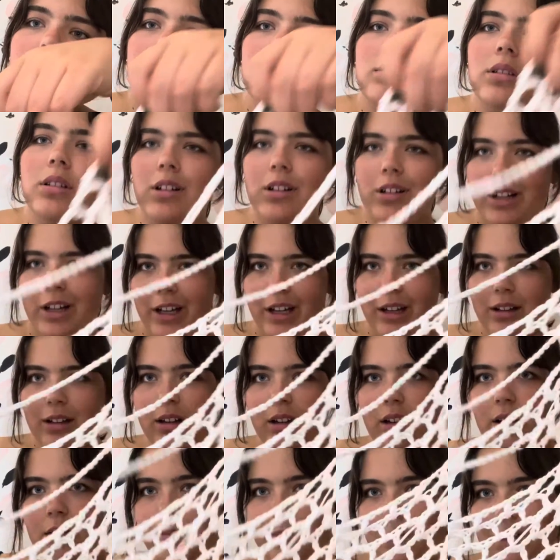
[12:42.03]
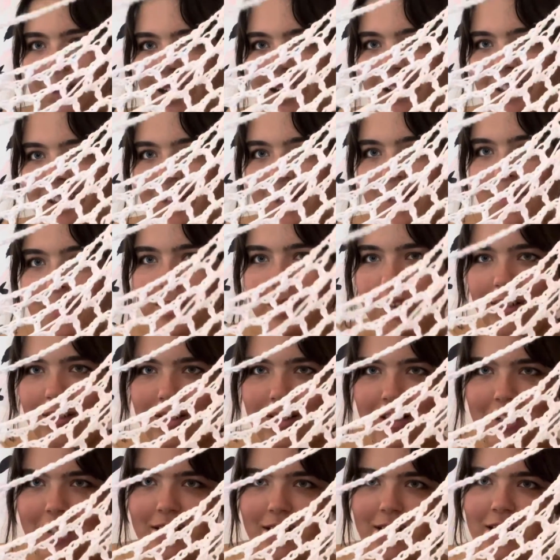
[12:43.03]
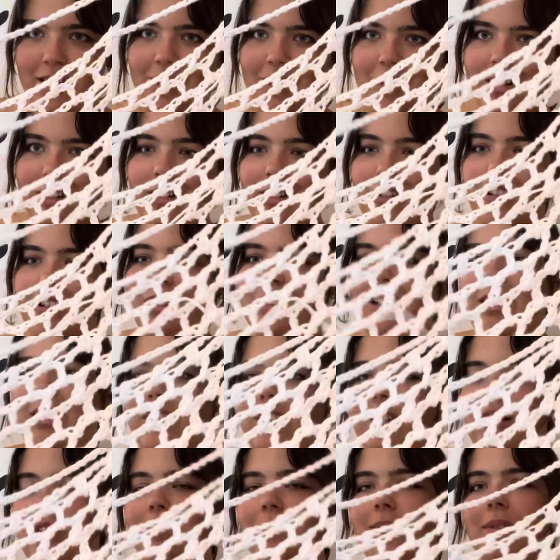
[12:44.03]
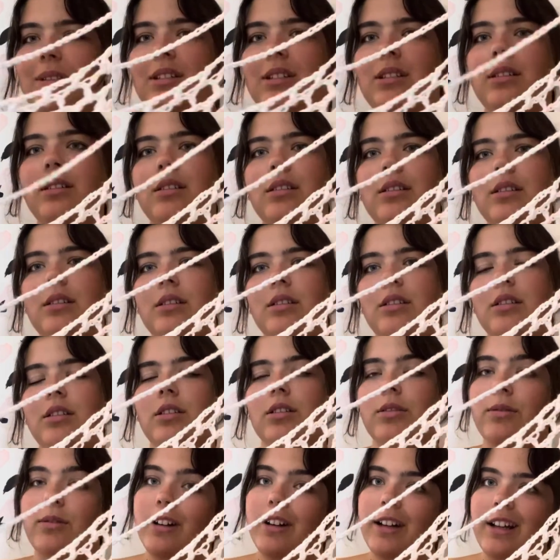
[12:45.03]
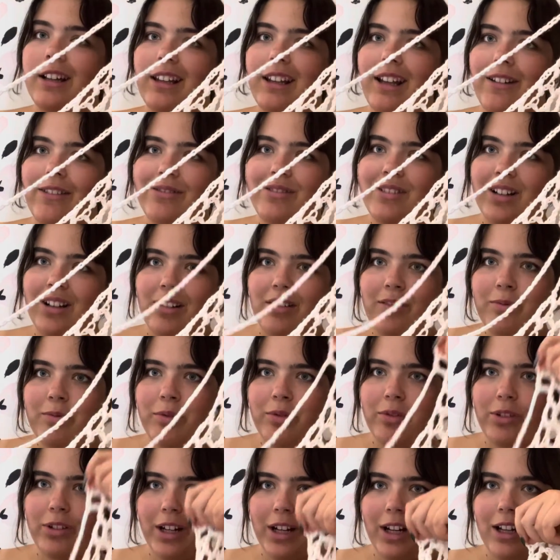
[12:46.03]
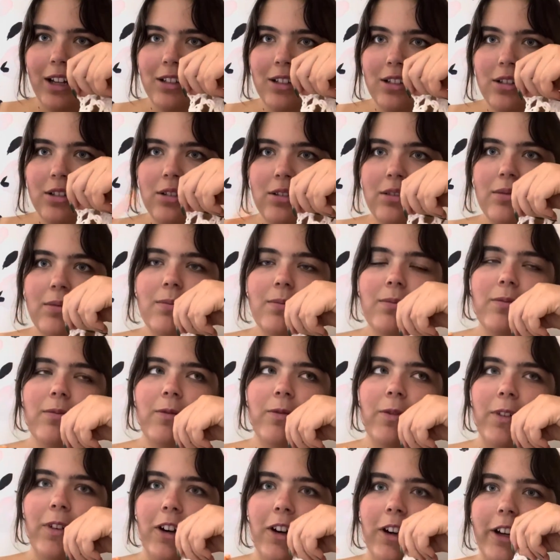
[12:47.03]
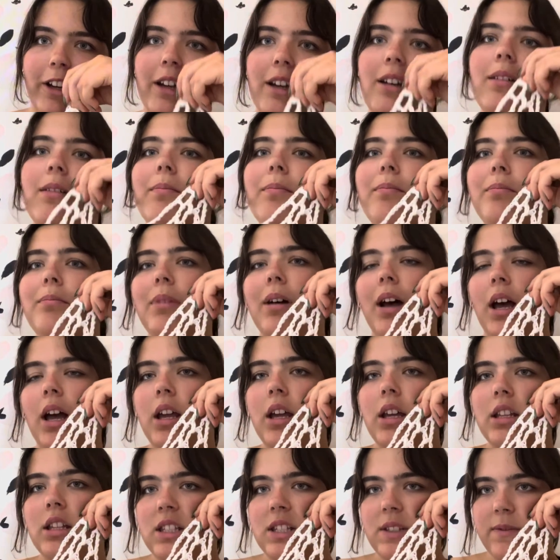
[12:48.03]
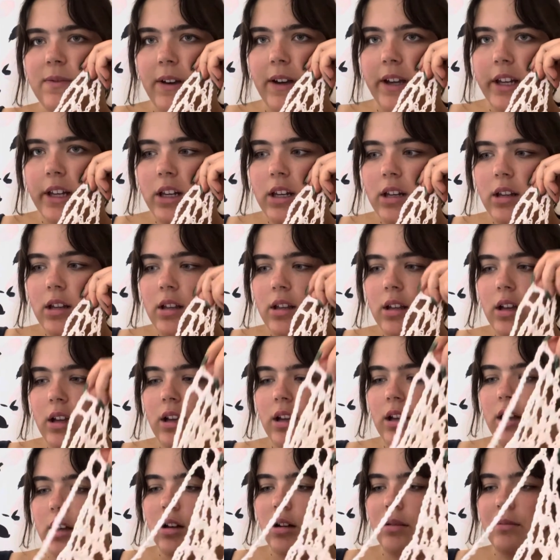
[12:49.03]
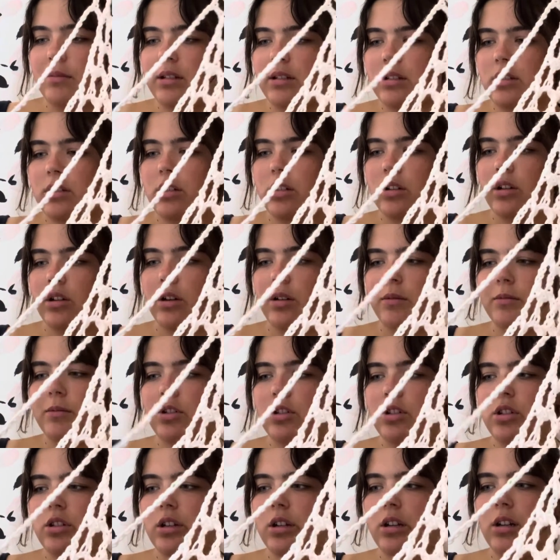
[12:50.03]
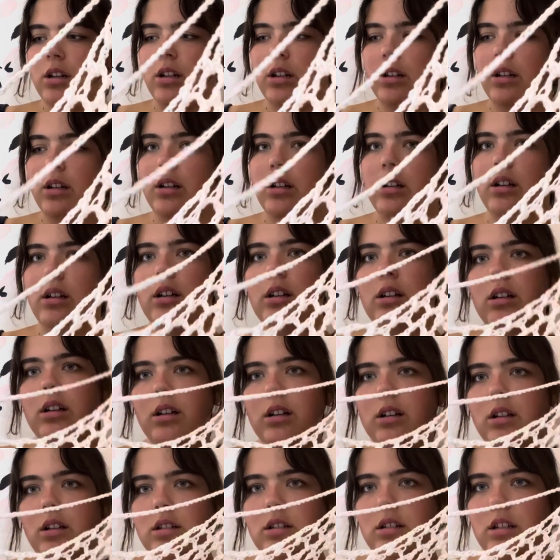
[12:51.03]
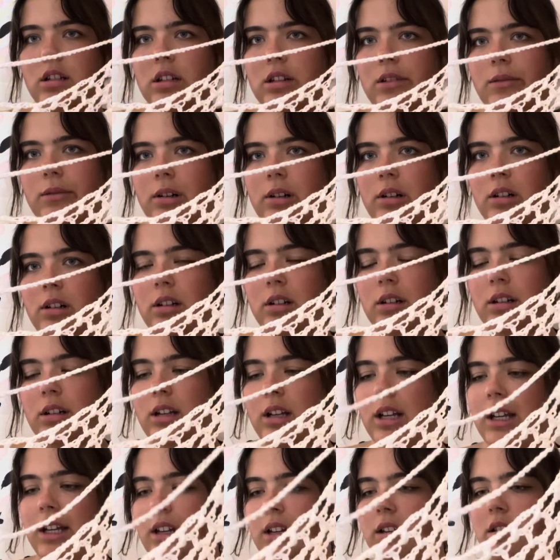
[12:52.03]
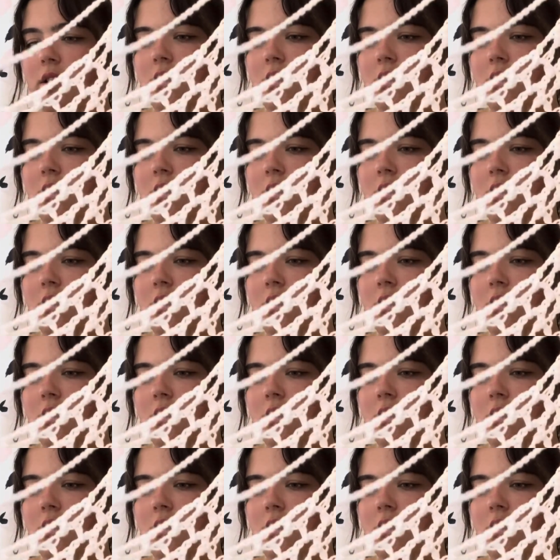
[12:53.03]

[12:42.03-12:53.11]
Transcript: Okay, I'm back at the spot where I started, or where I left off before I had to frog it, but it's fine. So now I'm just gonna continue on and